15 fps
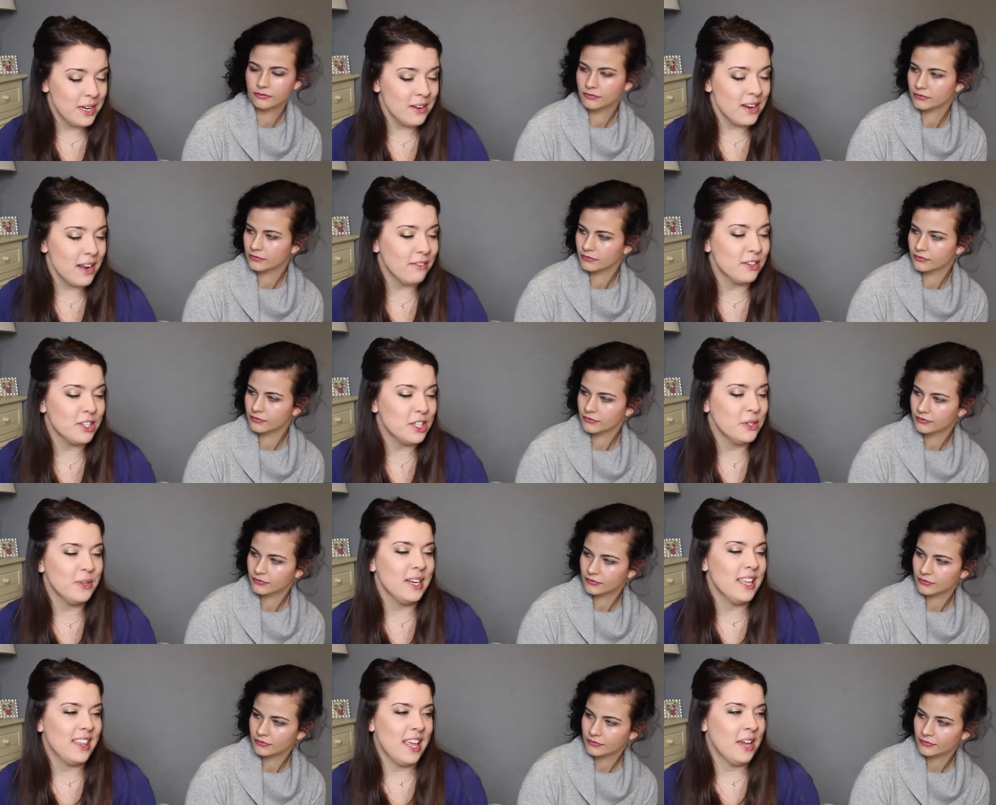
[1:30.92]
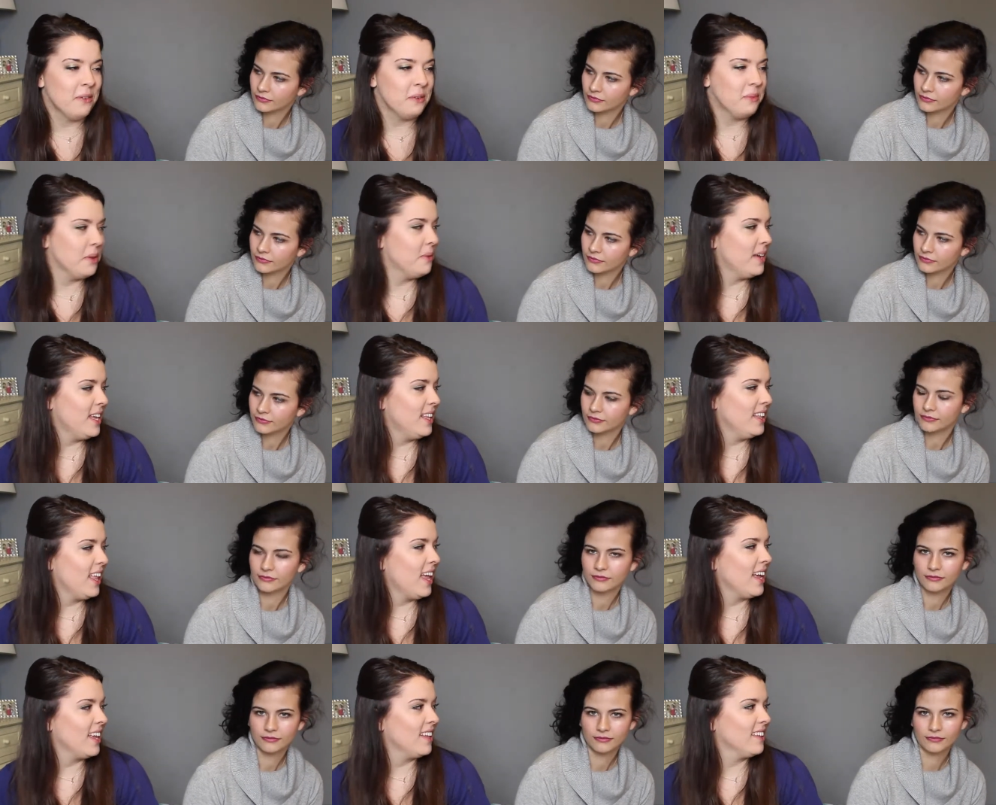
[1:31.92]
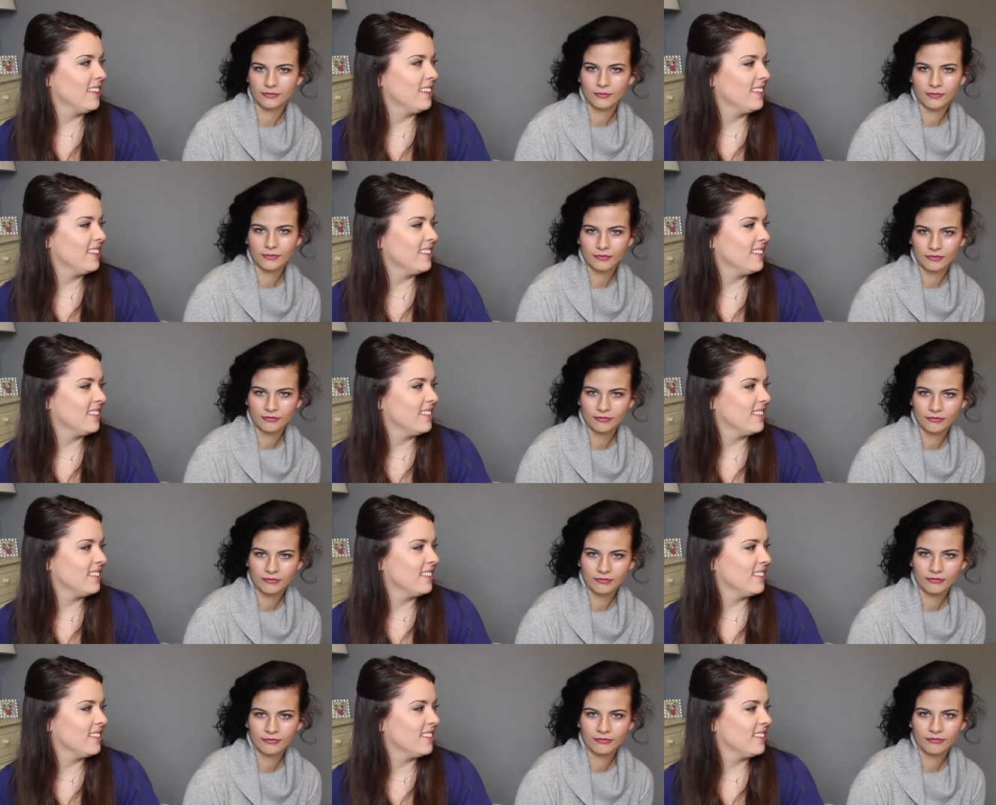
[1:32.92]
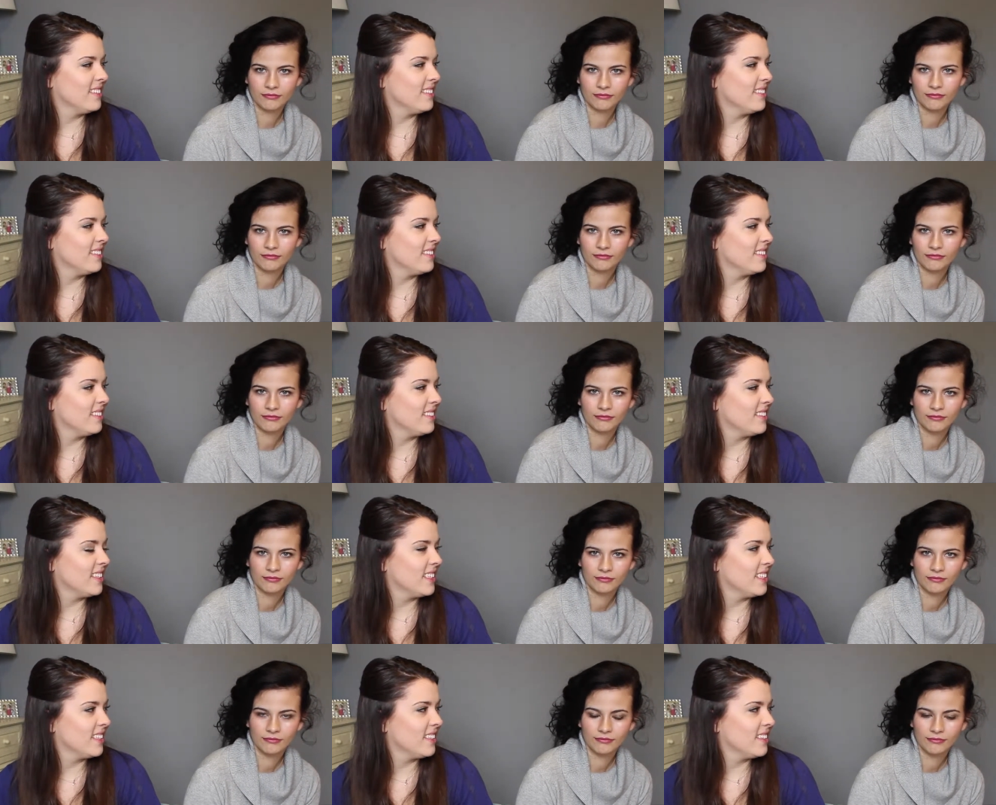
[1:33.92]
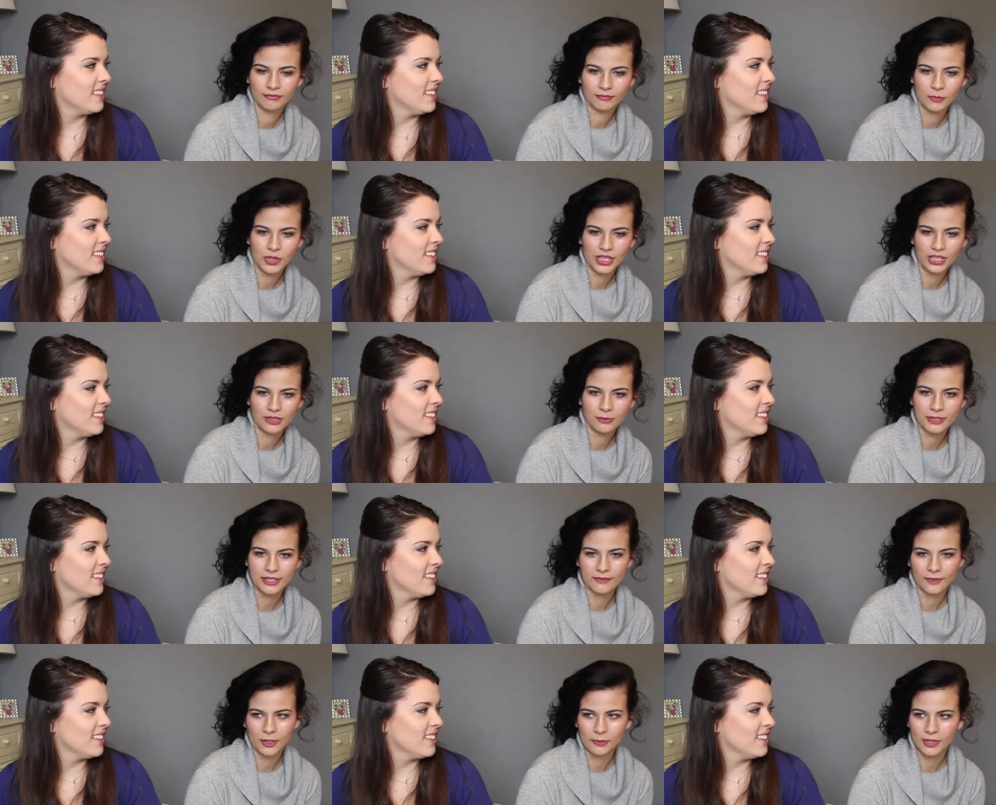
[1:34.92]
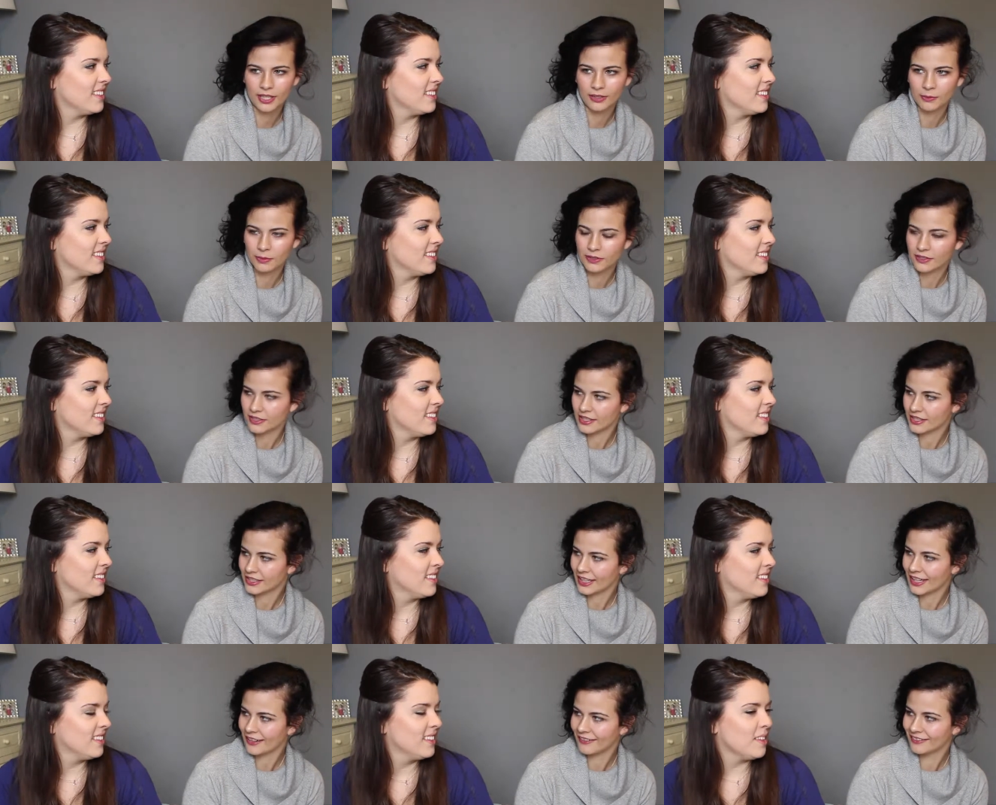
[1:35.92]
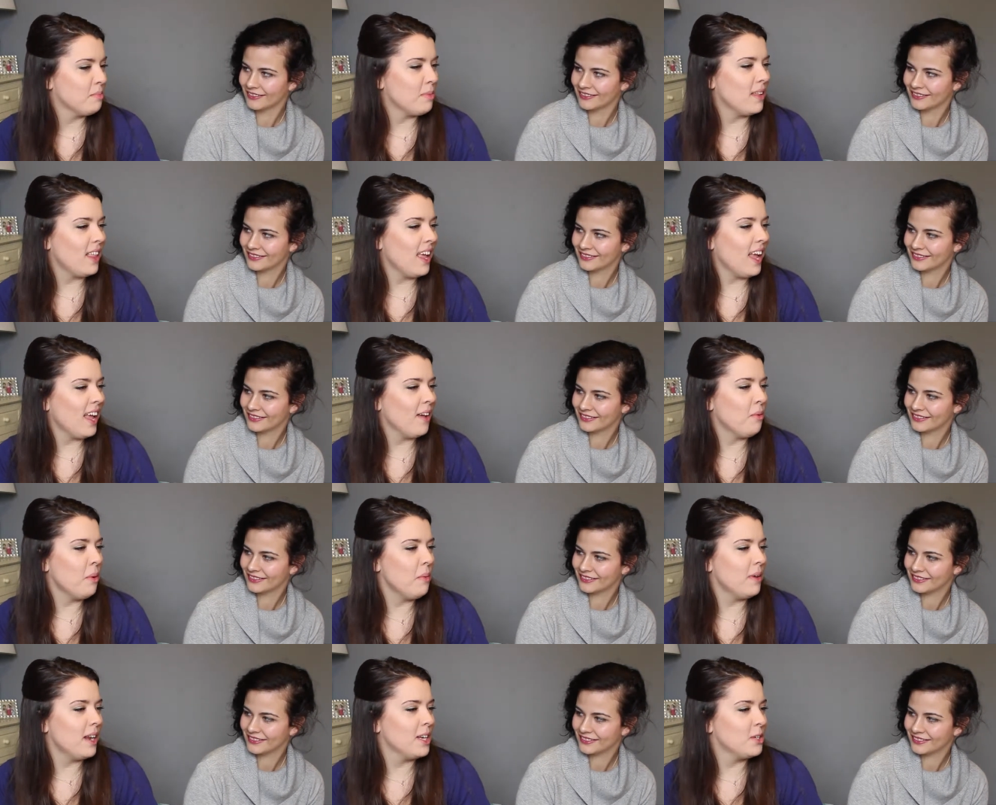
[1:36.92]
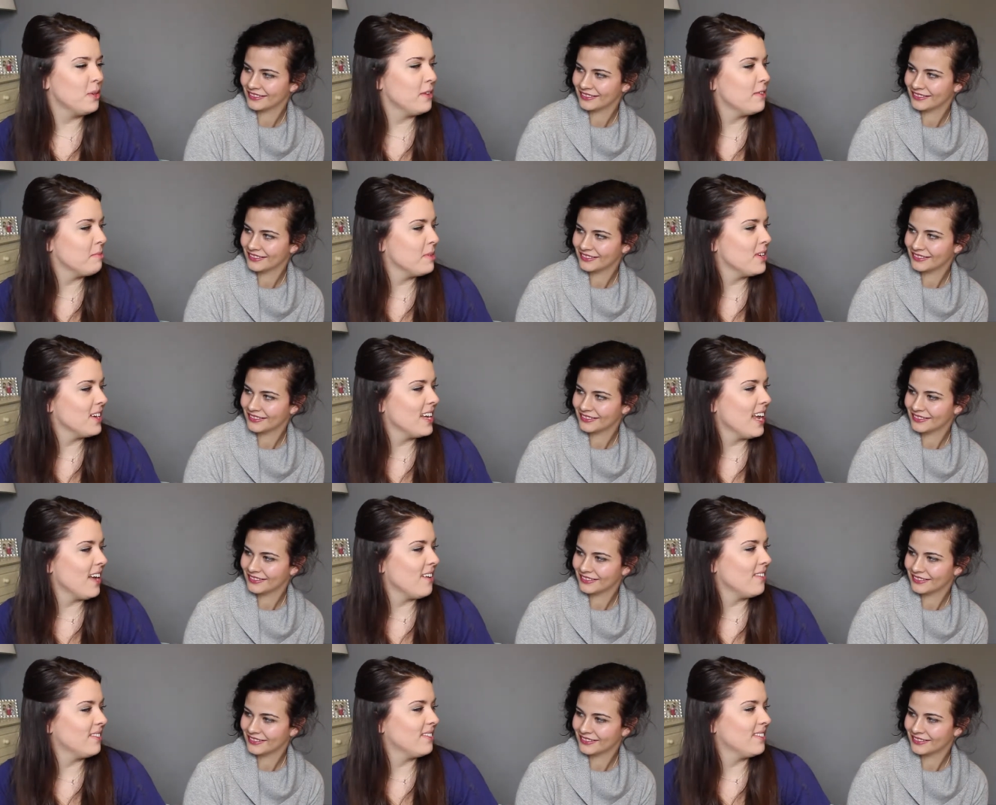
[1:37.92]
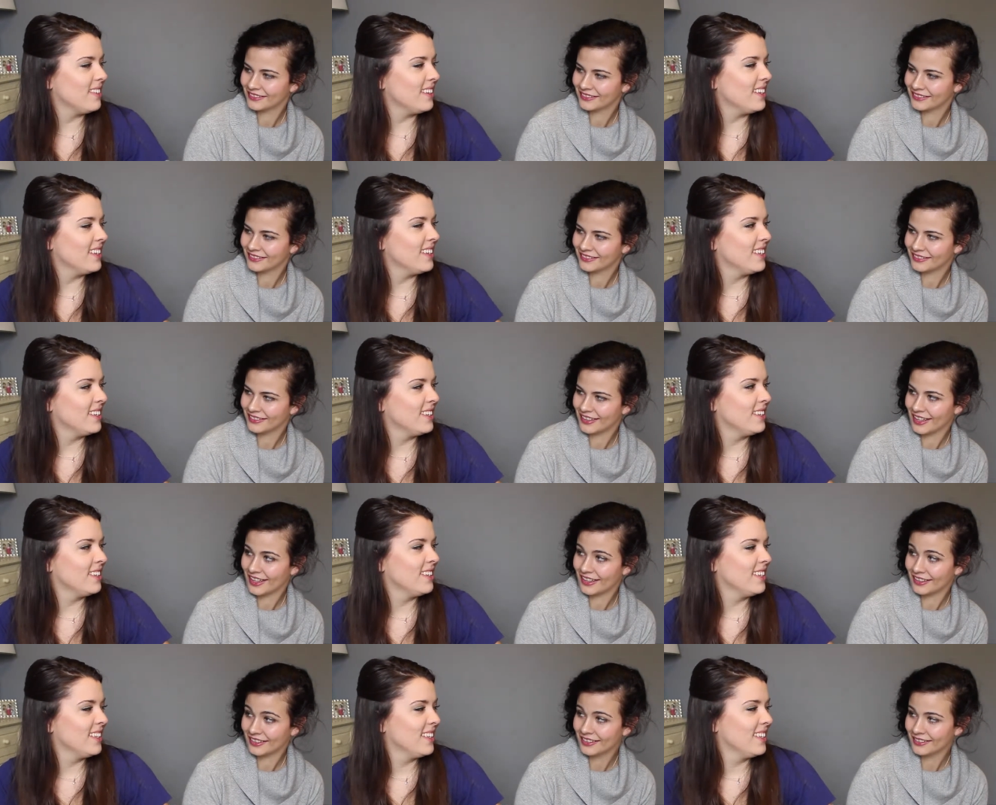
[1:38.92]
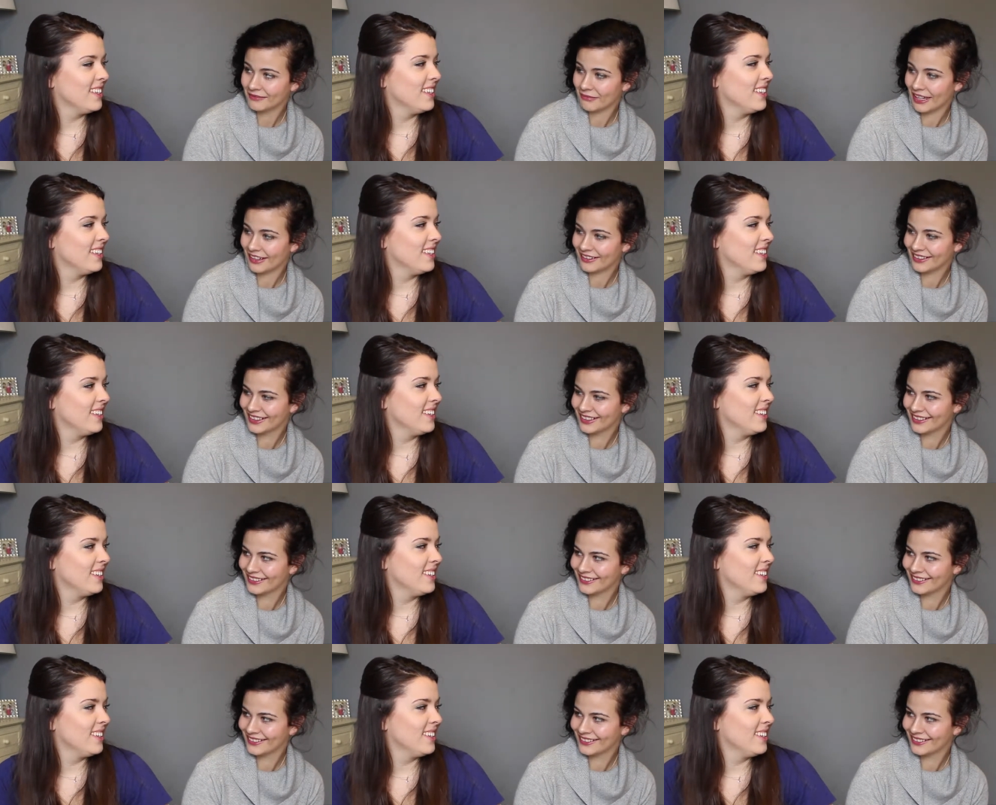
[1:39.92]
Speaker 1: we don't ever do anything when we win. Like... Mm
Speaker 2: we can tweet from the other person's account.
Speaker 1: But like, what would I tweet from your account? Doesn't matter.